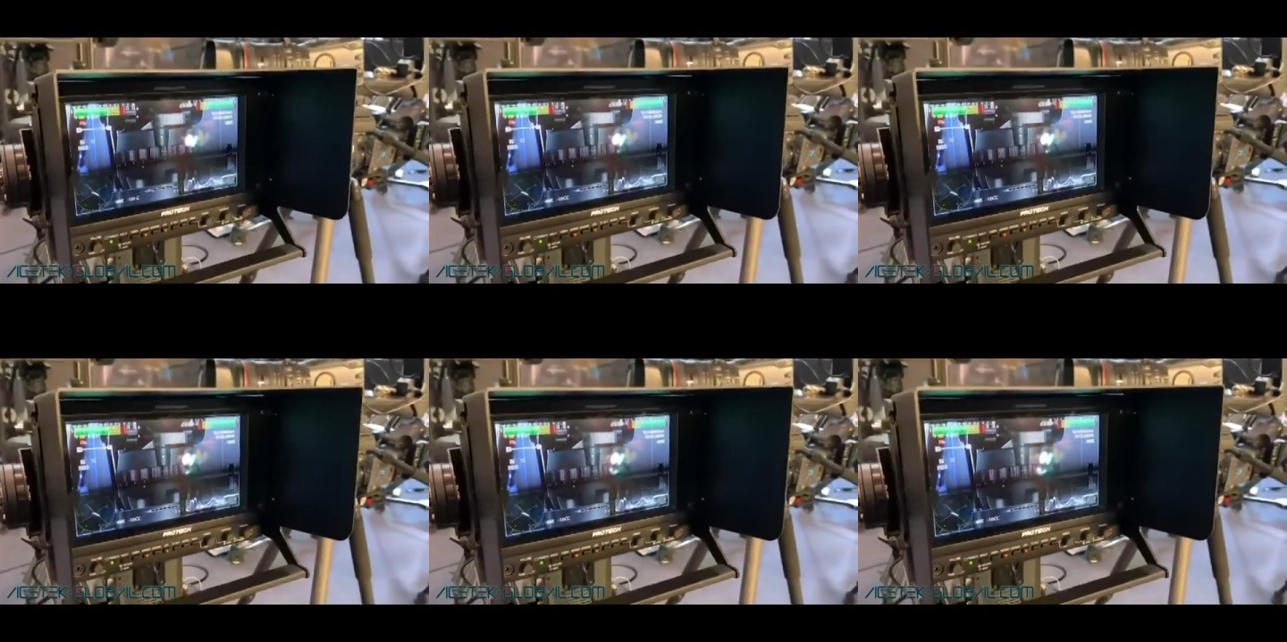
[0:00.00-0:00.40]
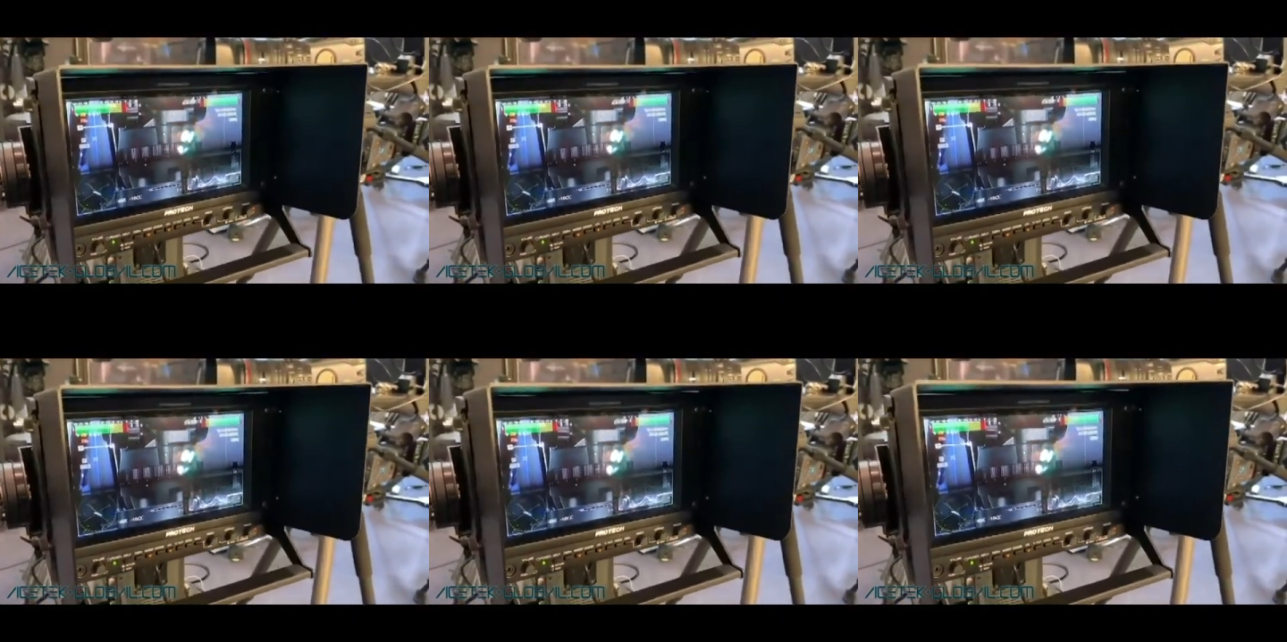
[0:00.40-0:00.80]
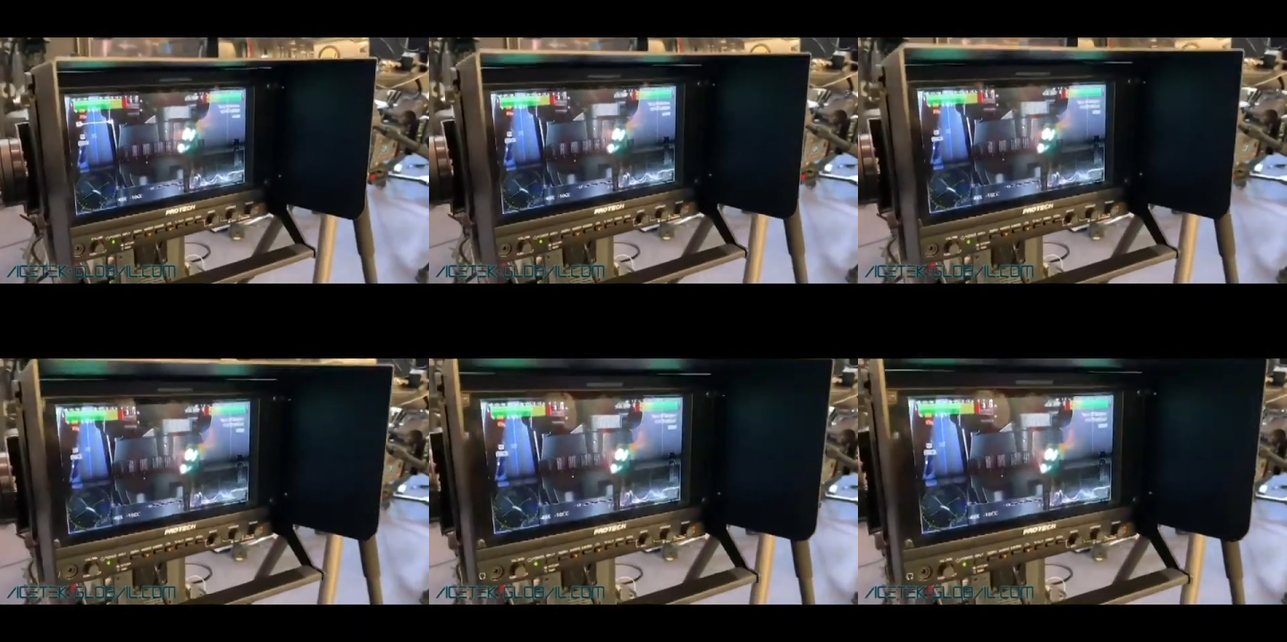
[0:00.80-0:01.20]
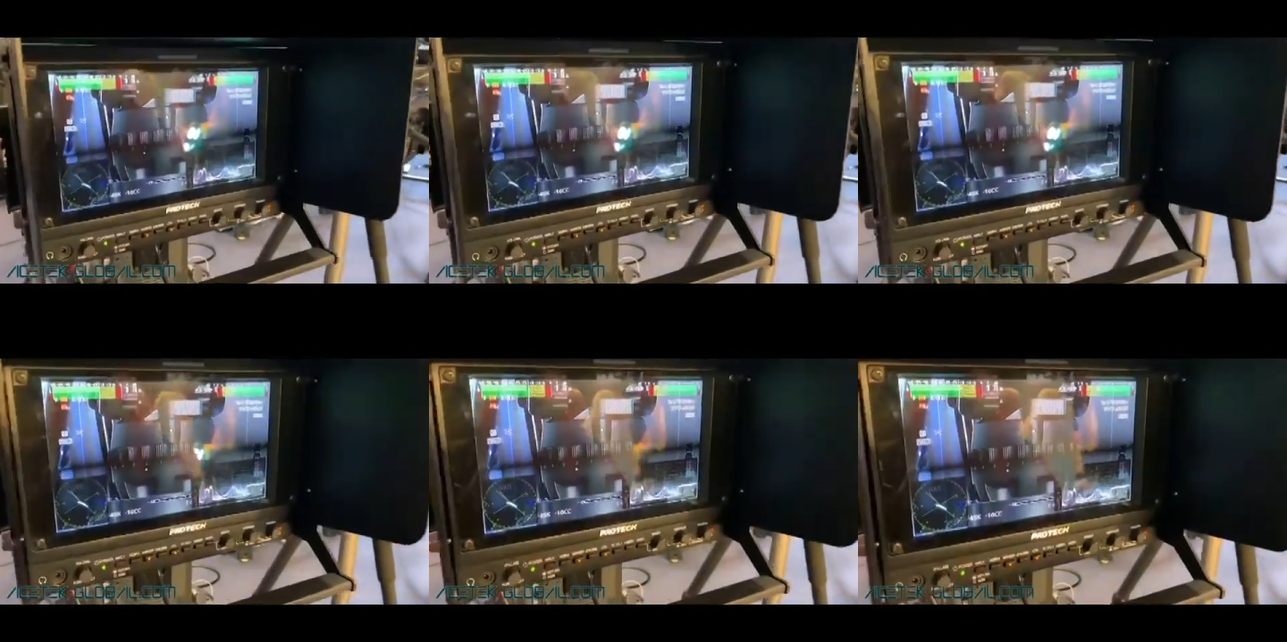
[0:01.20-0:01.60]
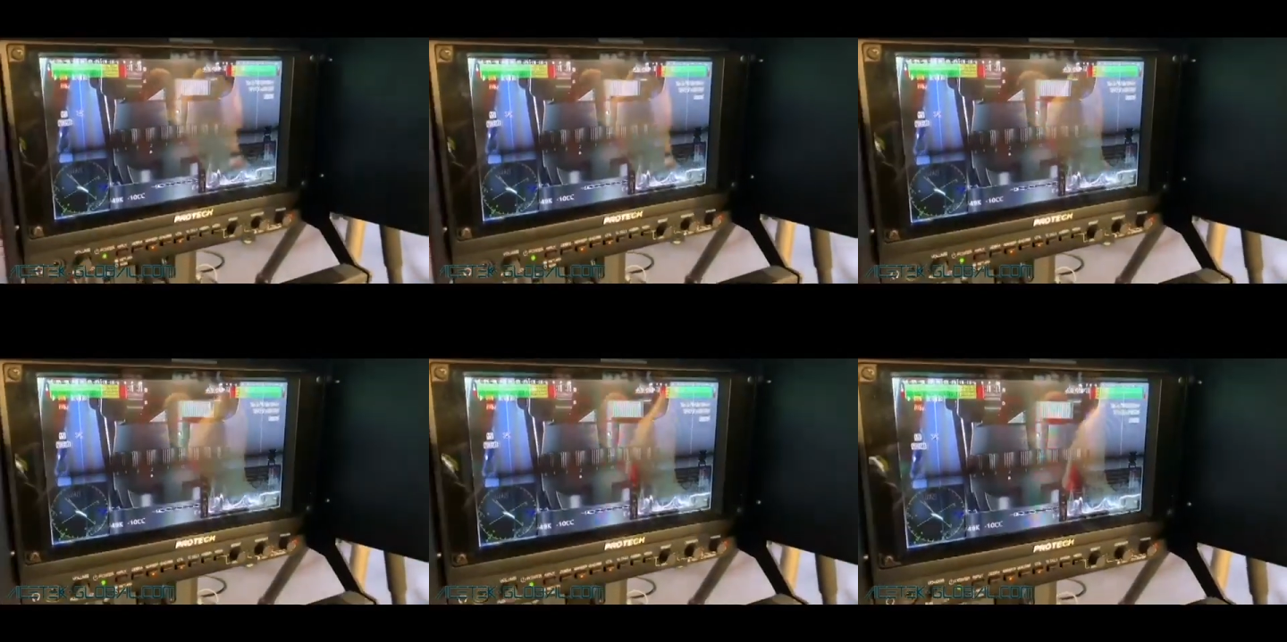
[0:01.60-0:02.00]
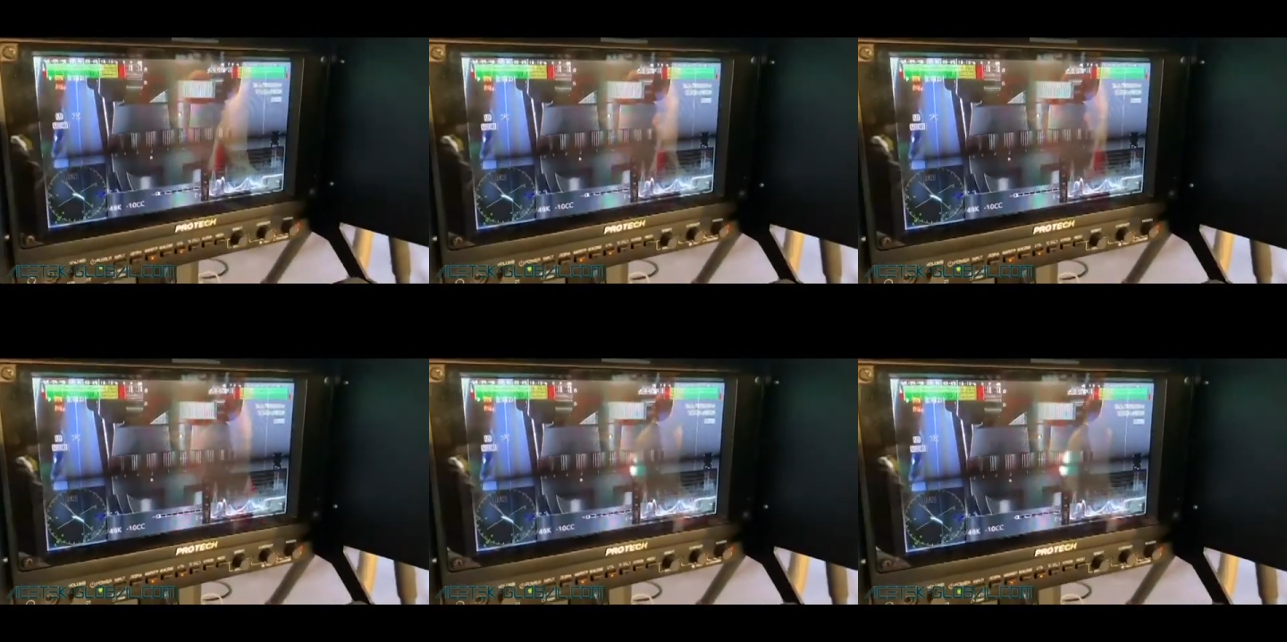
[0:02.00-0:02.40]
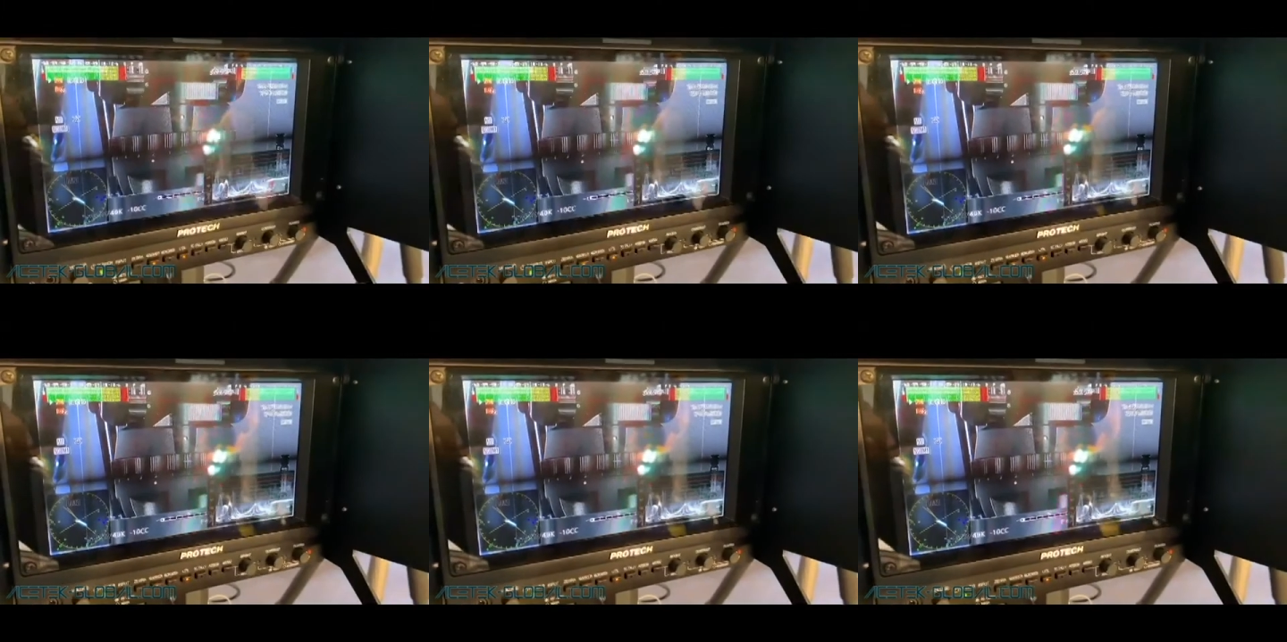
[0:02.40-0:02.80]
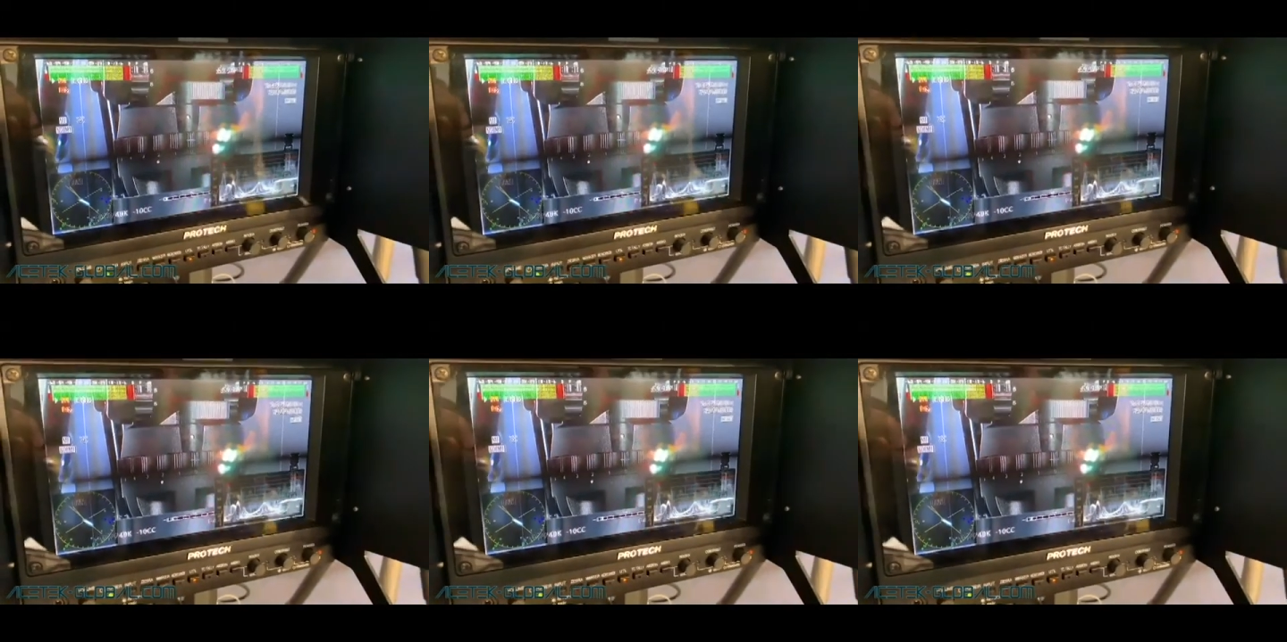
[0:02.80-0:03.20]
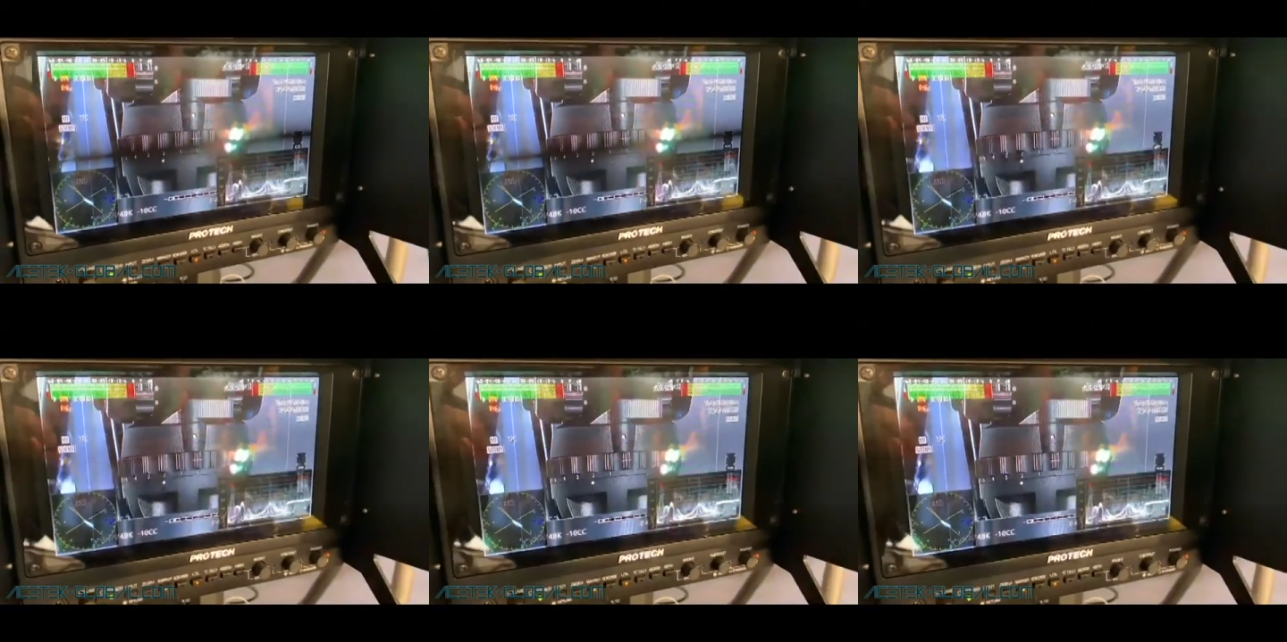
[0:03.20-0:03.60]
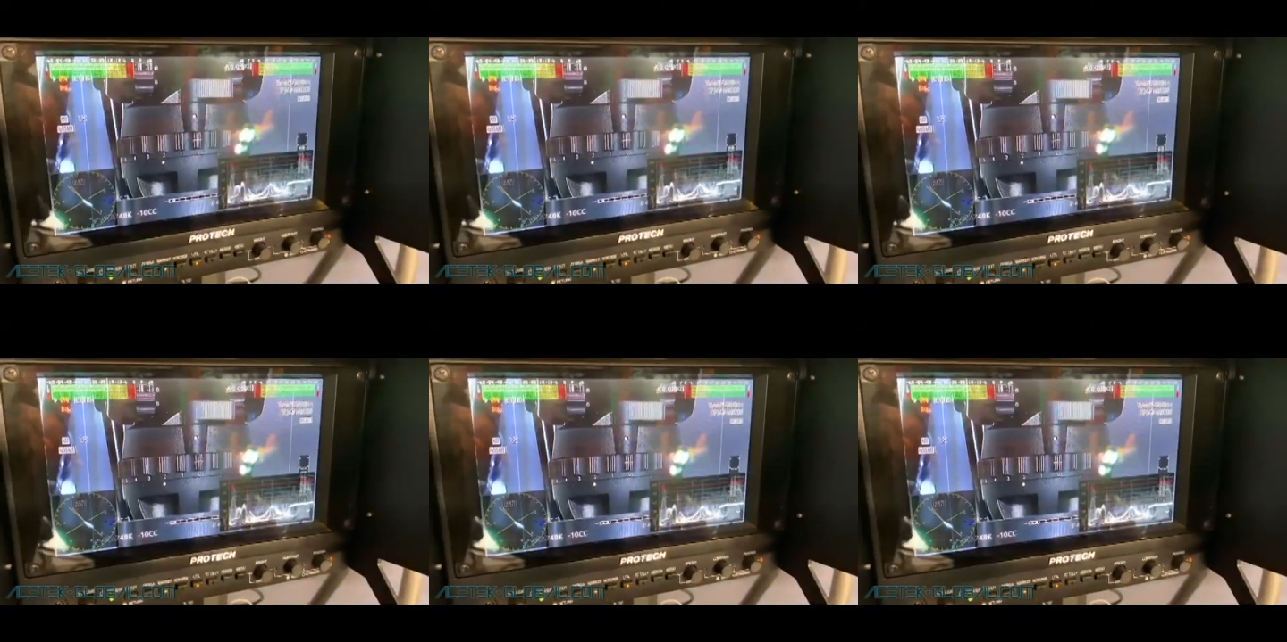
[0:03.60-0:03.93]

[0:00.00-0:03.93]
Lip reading: Nobody's mouth can be seen.